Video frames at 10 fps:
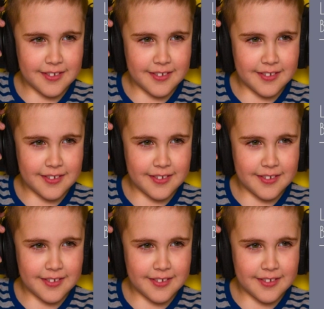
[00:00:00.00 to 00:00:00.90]

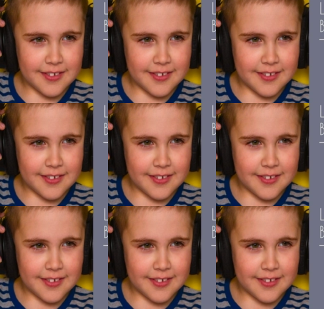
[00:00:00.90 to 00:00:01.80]

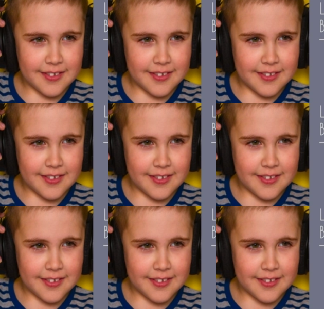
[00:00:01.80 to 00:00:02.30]
This is a still picture; no speech is visible.